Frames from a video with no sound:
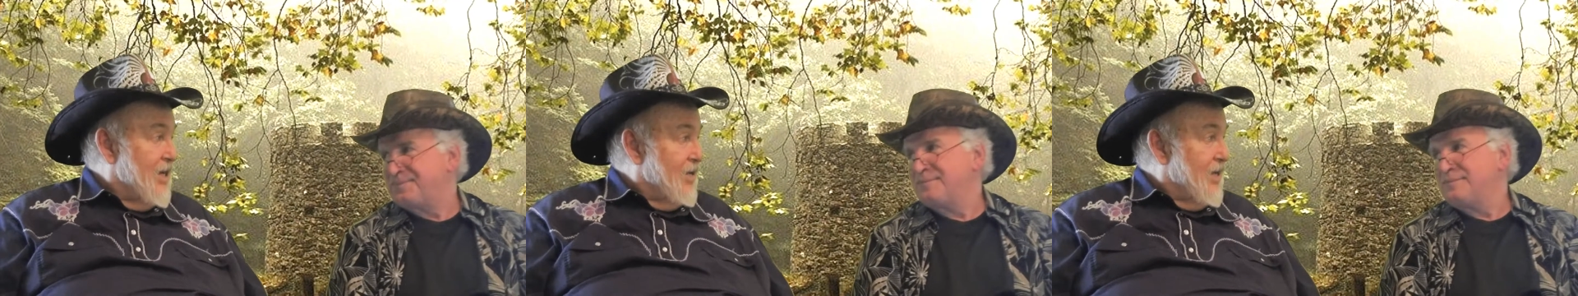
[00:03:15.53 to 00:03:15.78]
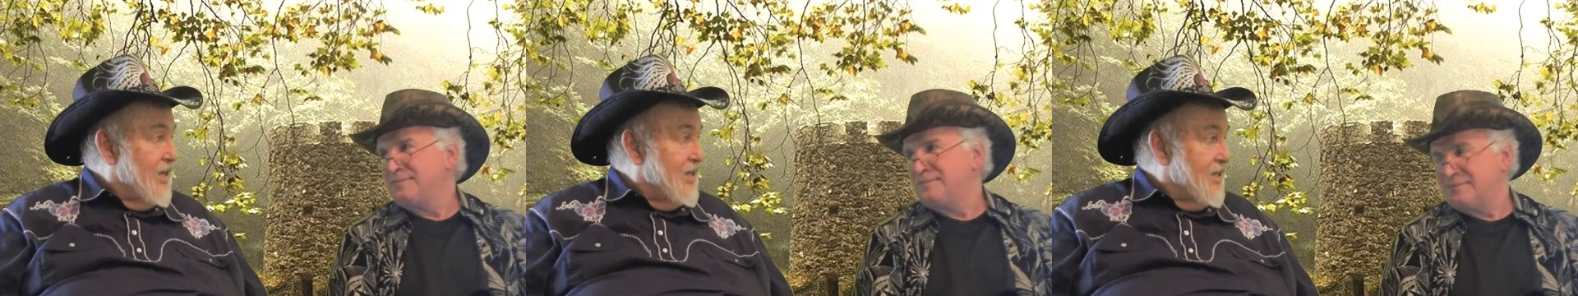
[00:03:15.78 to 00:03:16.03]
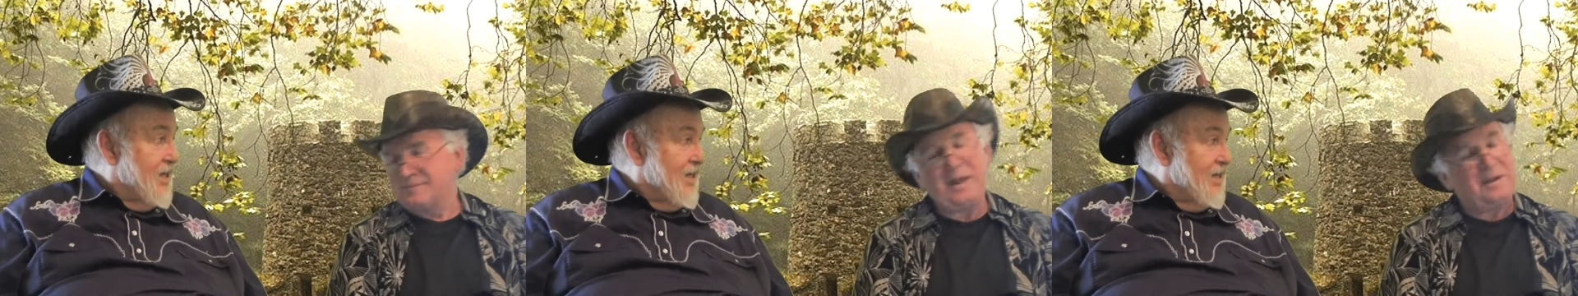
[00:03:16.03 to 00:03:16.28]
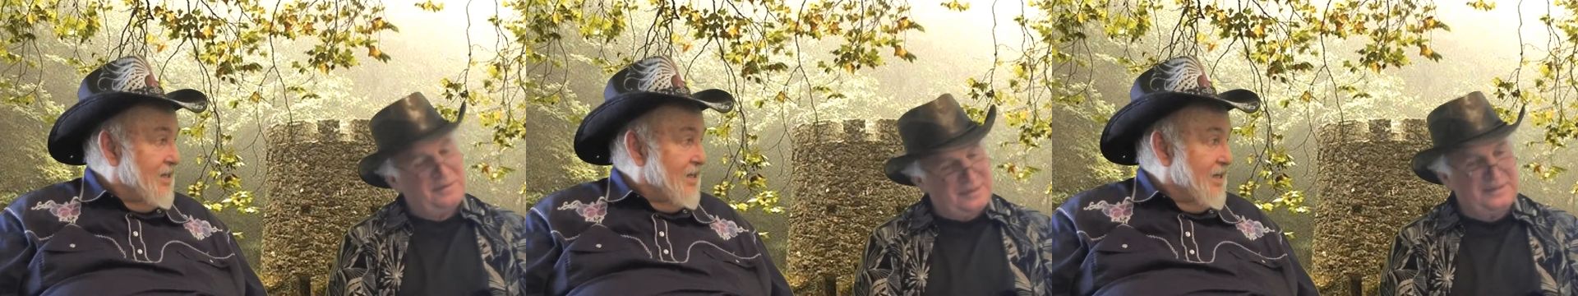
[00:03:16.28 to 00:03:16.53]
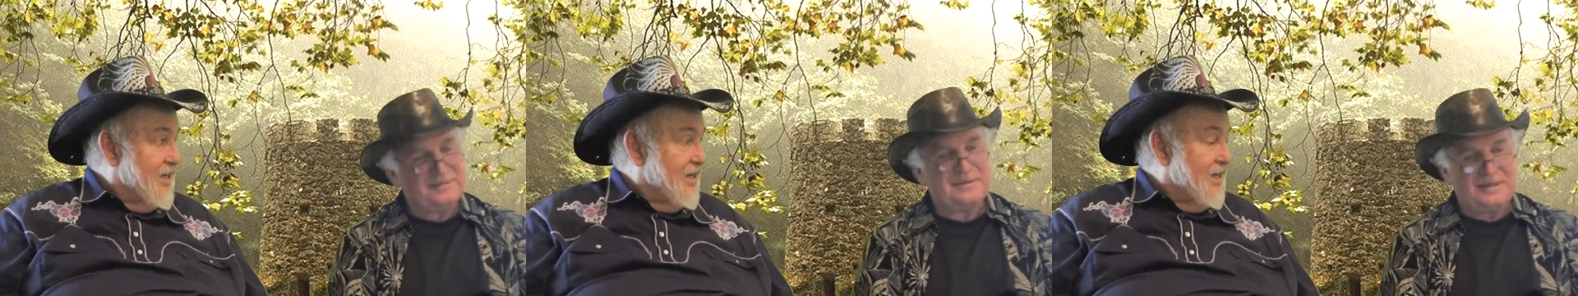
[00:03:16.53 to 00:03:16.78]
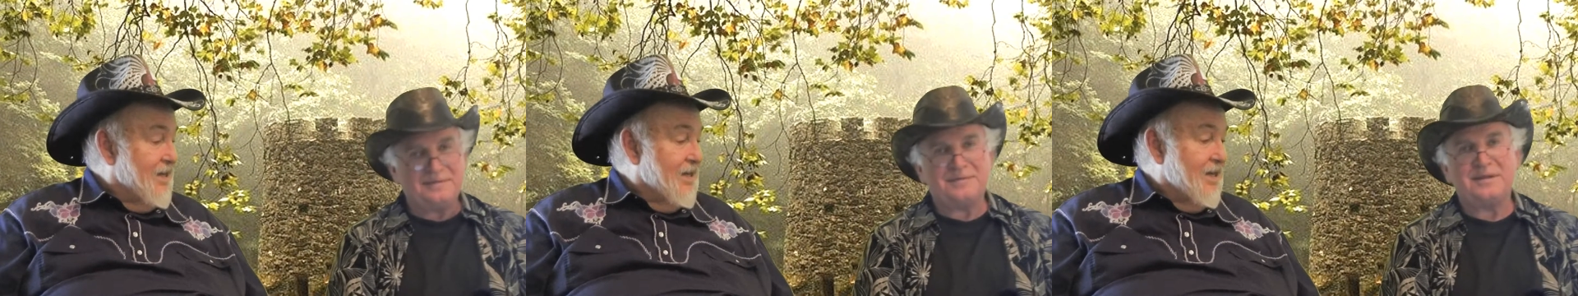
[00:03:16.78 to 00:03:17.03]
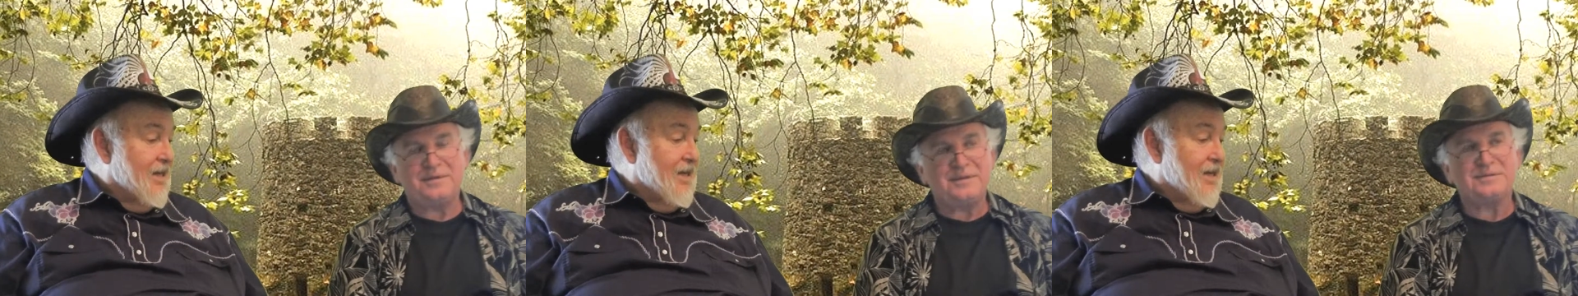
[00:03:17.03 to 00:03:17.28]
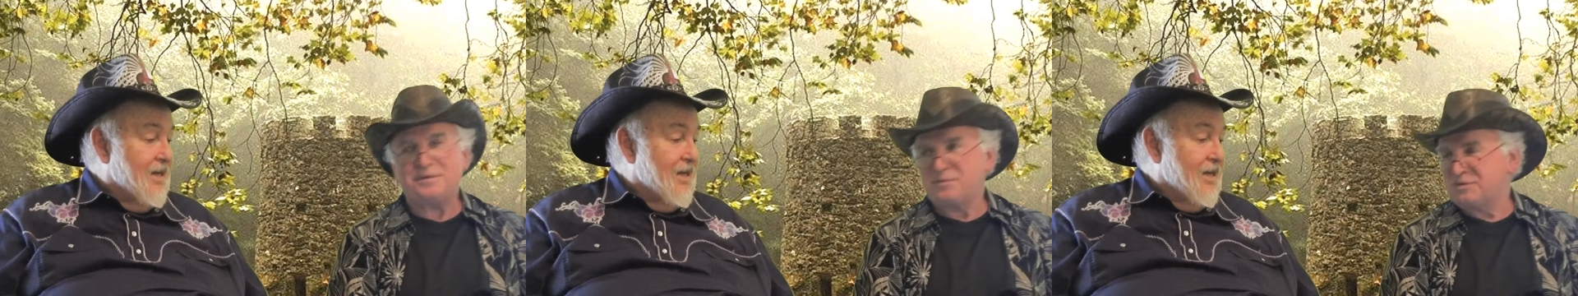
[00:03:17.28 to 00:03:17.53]
Speaker 1: Oh, that's oh, nice. Oh, yeah, yeah, it
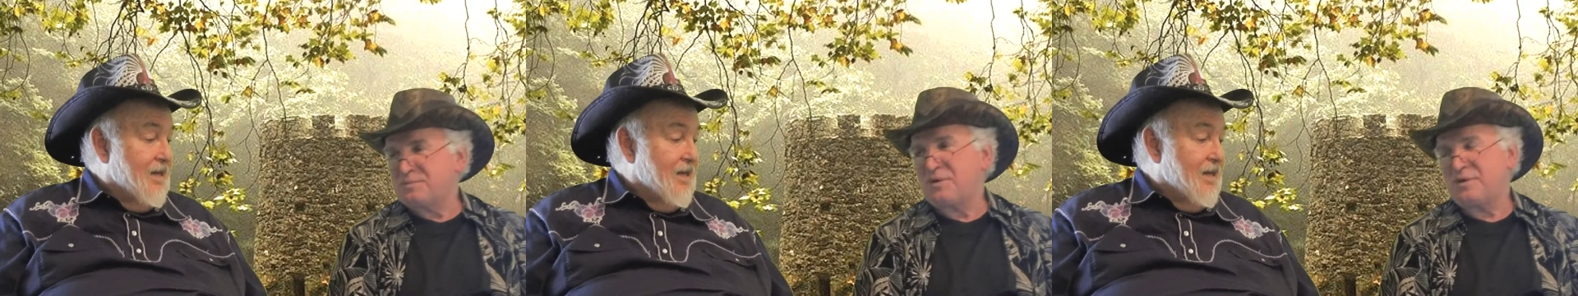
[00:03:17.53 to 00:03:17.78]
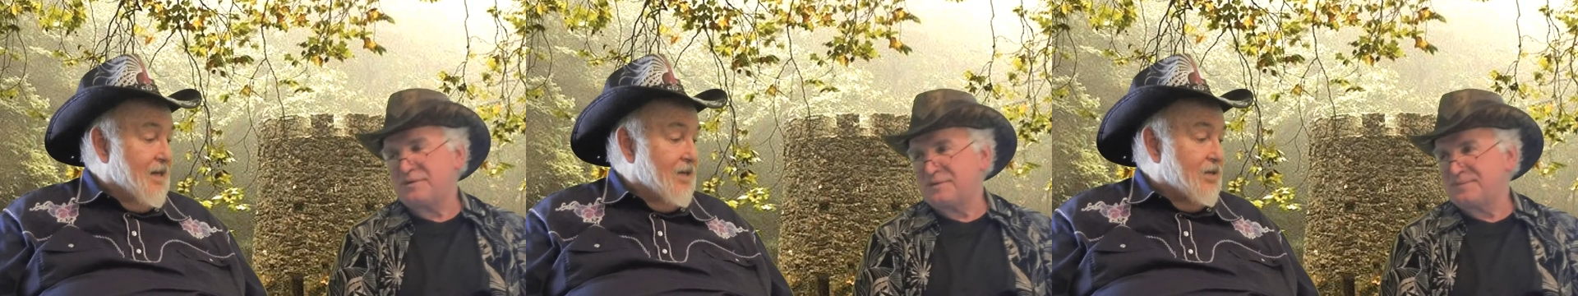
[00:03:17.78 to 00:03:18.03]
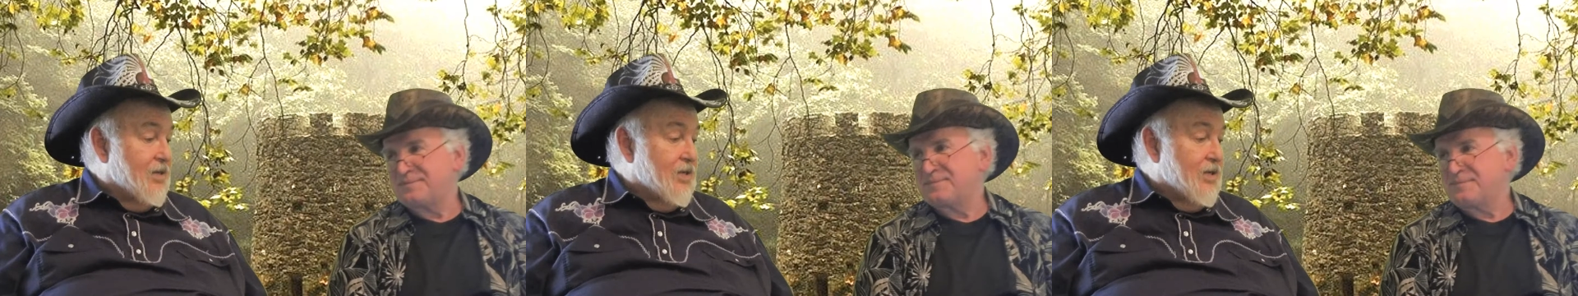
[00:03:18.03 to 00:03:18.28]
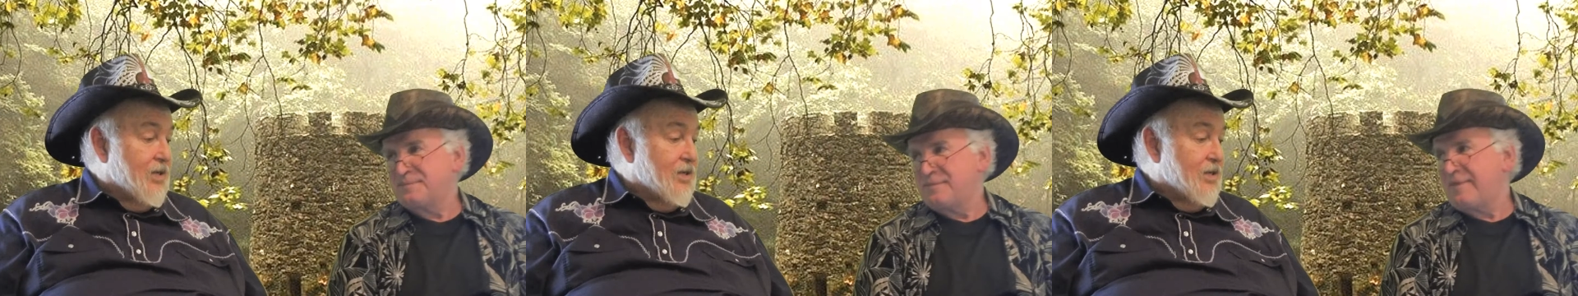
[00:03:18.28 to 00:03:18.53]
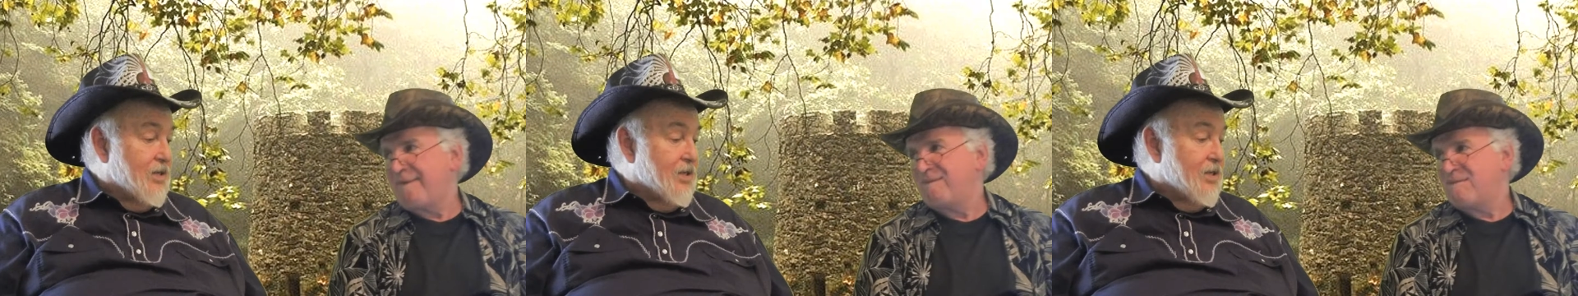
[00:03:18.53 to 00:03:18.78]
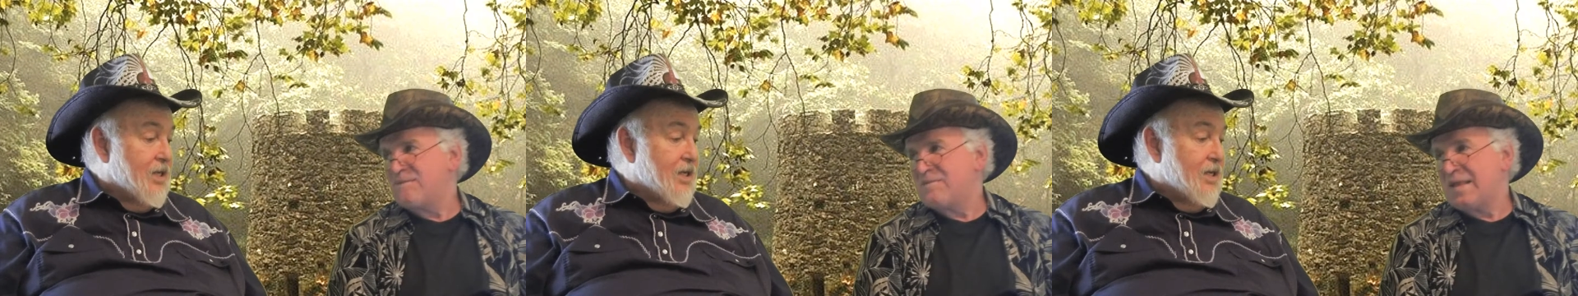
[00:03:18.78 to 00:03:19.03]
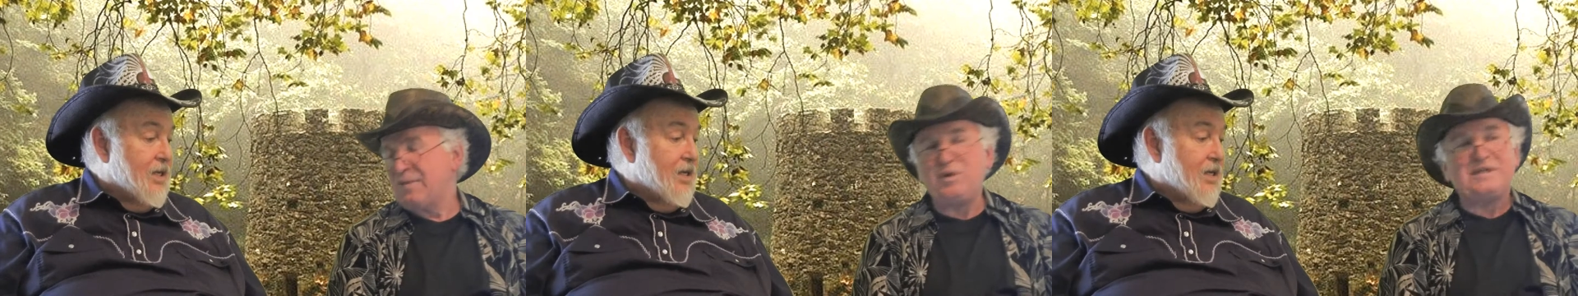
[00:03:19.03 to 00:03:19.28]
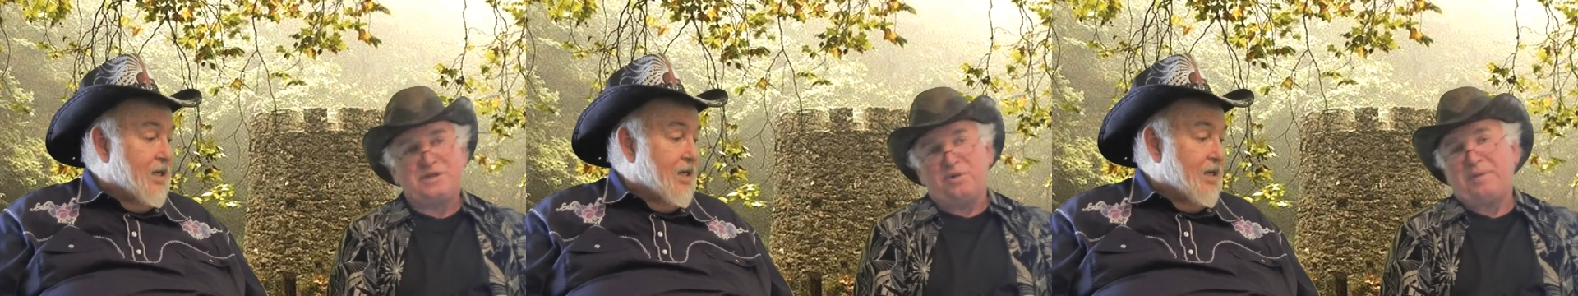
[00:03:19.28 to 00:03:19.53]
really was. It was important. Yeah, this is a, this is a
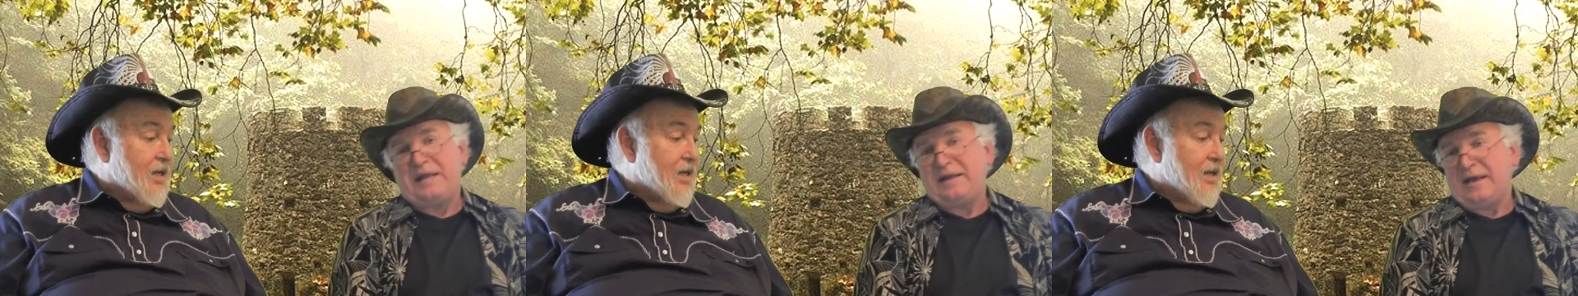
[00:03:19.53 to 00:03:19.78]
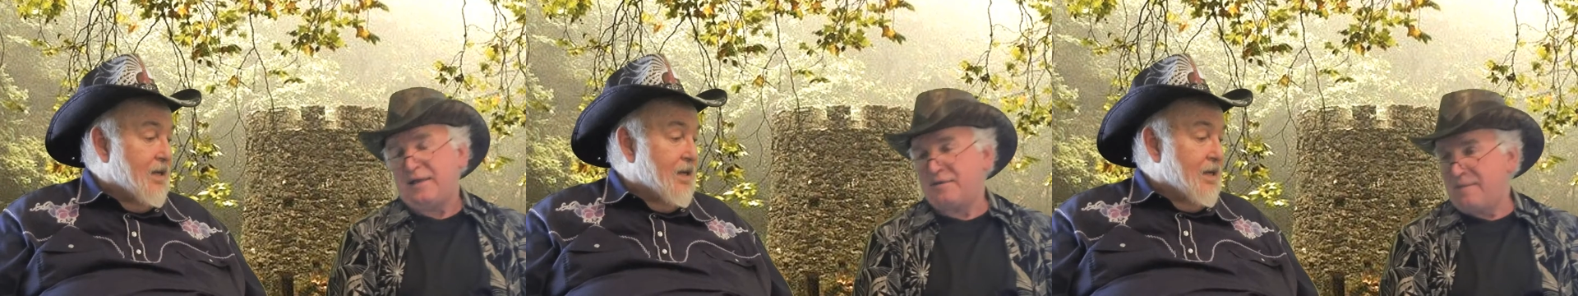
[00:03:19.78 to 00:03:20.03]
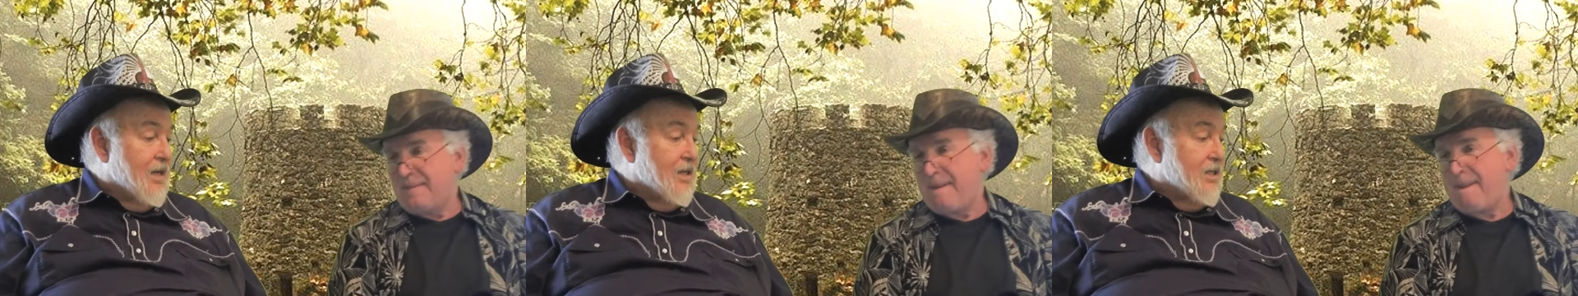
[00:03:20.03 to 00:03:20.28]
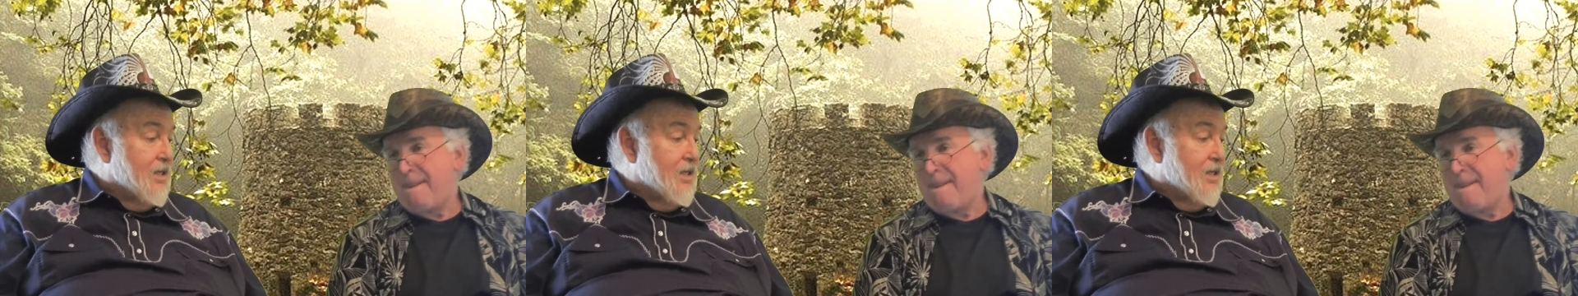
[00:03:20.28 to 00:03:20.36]
CD. We still play together.